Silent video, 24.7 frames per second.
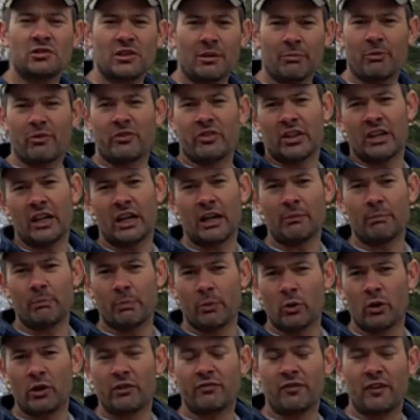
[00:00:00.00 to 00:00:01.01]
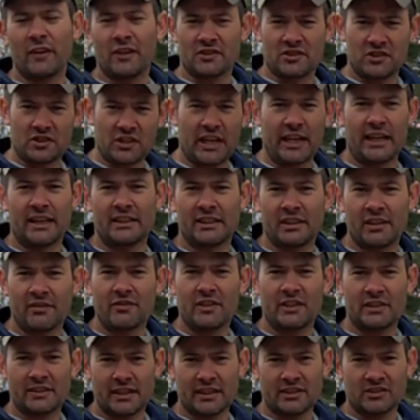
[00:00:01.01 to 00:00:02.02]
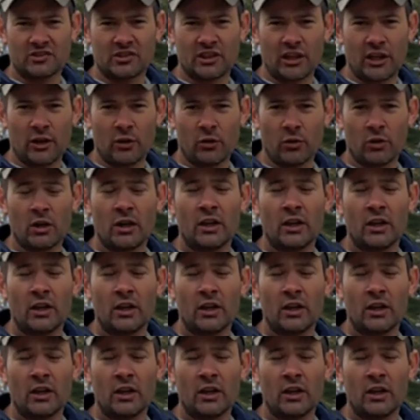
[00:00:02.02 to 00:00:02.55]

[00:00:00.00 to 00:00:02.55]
use some of the onboard functionality of the disto